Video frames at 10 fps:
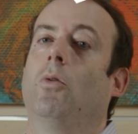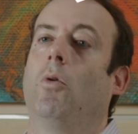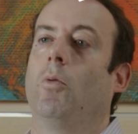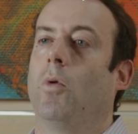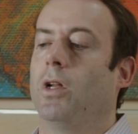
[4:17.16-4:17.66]

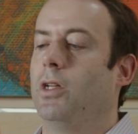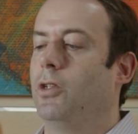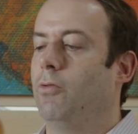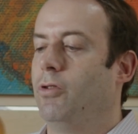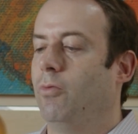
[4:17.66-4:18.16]
what we want to
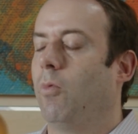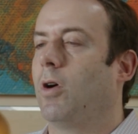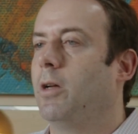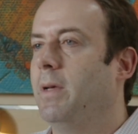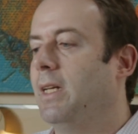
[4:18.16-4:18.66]
do is you
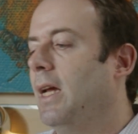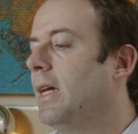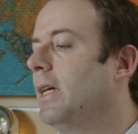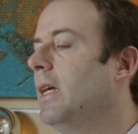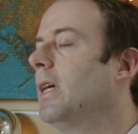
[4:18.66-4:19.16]
want to be
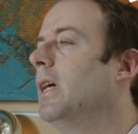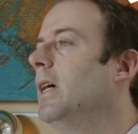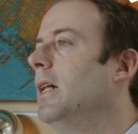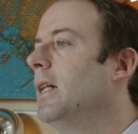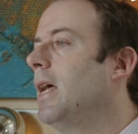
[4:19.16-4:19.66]
taking
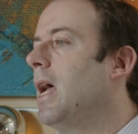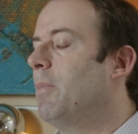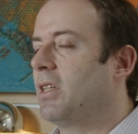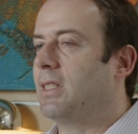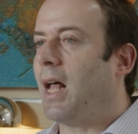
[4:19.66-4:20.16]

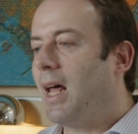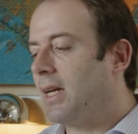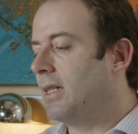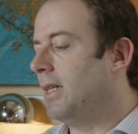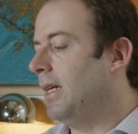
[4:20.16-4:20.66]

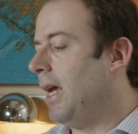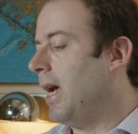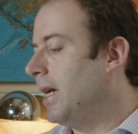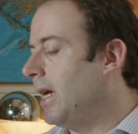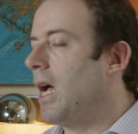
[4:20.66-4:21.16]
episodically
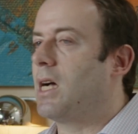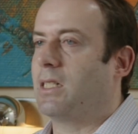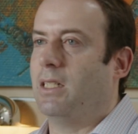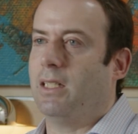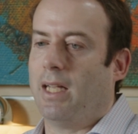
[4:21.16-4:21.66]

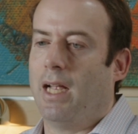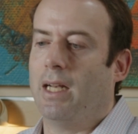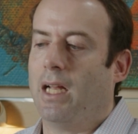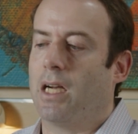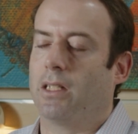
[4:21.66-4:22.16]
antioxidants.
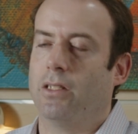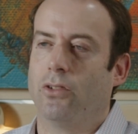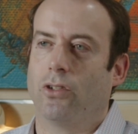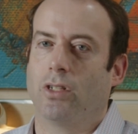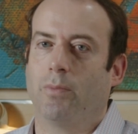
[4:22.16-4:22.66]

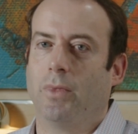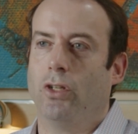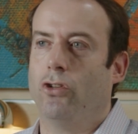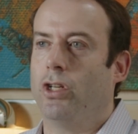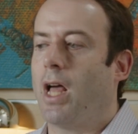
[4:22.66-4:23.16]
Antioxidants are something that
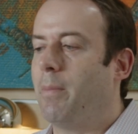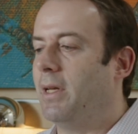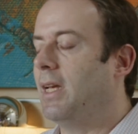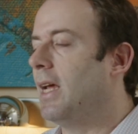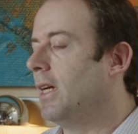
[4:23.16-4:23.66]
you should not be
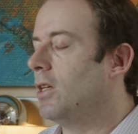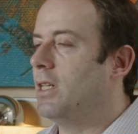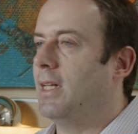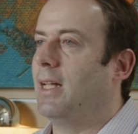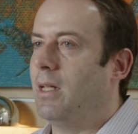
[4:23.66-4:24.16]
taking on a daily